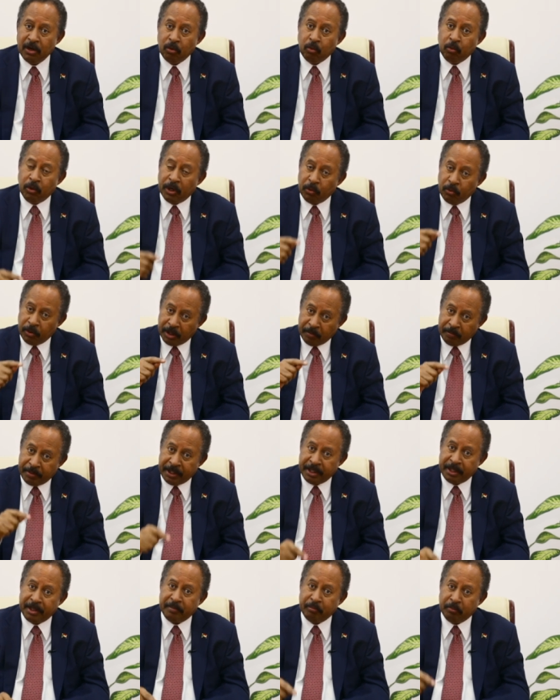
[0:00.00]
will
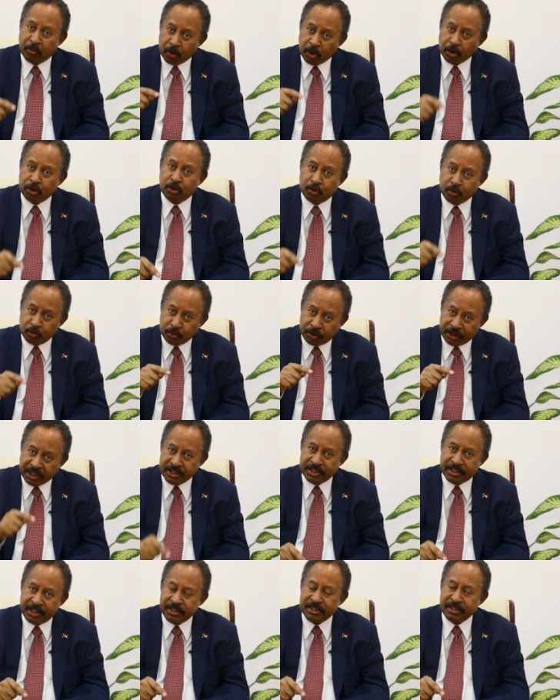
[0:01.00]
be brought to
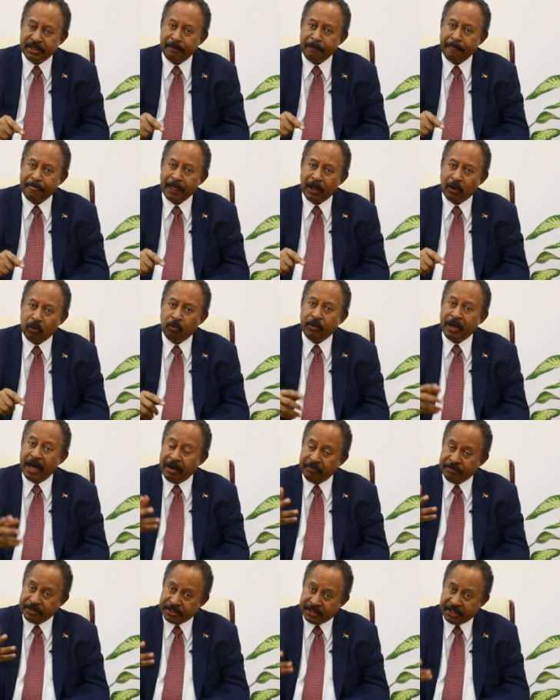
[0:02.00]
justice. We
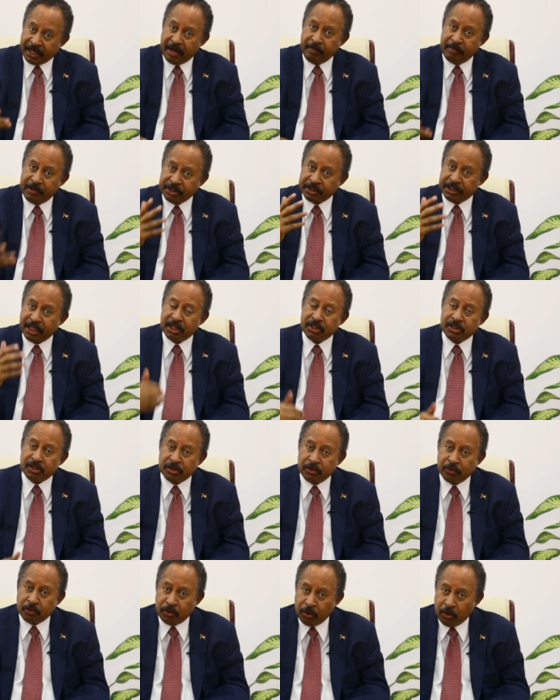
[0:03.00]
have established, as you